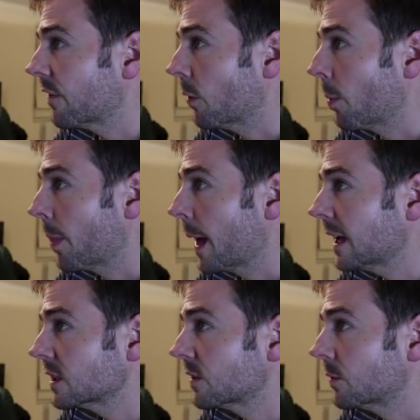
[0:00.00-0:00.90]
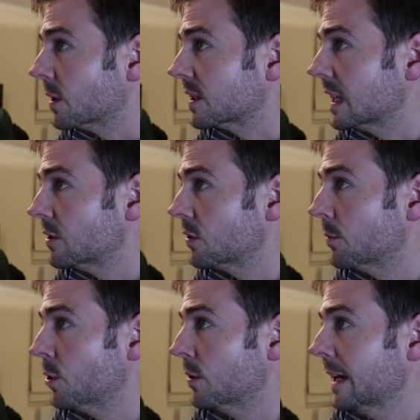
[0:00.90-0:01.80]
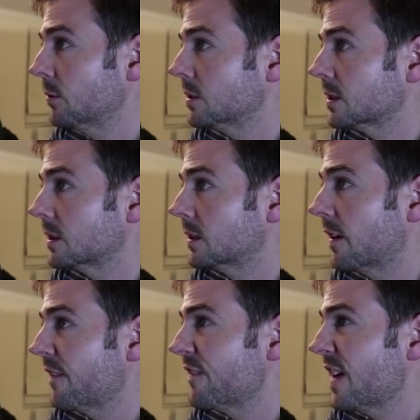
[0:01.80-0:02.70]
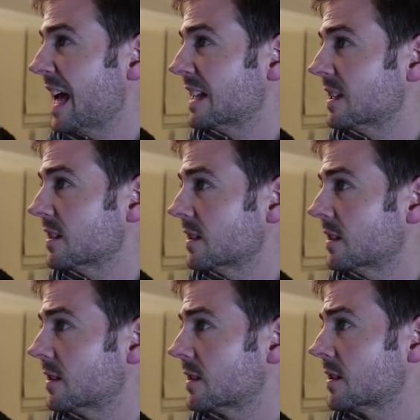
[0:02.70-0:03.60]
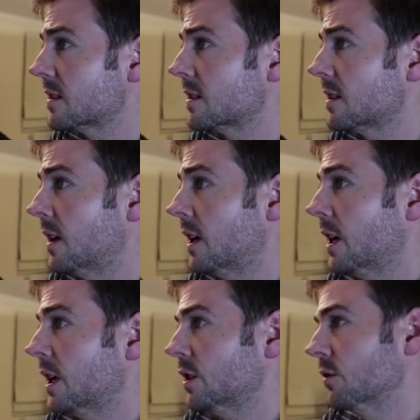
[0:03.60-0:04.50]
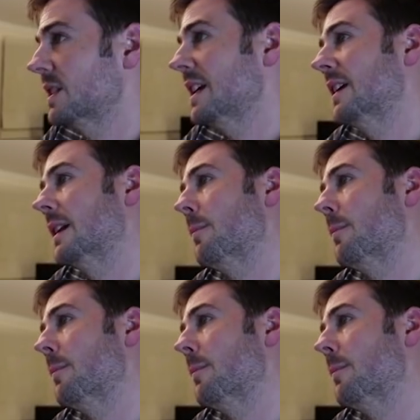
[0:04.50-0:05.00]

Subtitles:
from the center of the moon out, a fair distance, you'll see that